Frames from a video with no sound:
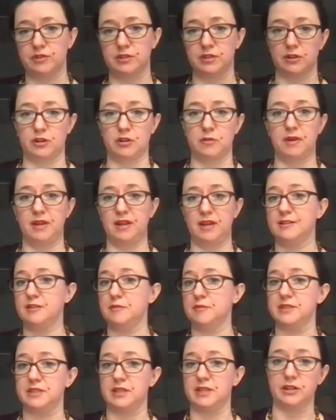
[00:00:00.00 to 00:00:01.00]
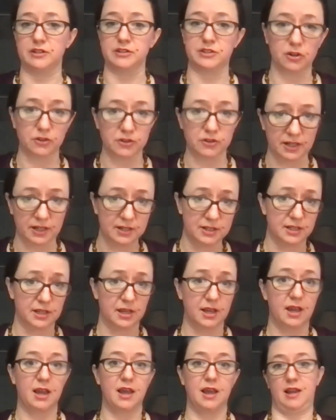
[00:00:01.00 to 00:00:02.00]
There can be an intimacy consultant,
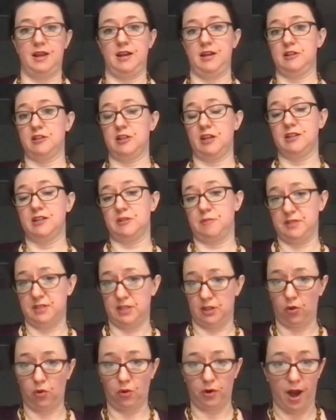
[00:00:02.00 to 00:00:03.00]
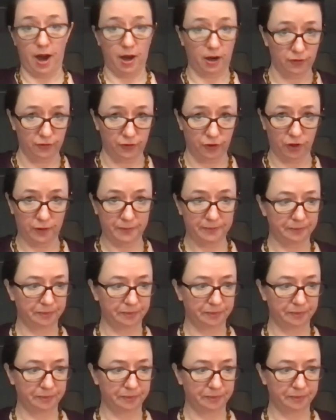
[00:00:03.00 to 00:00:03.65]
and an intimacy choreographer,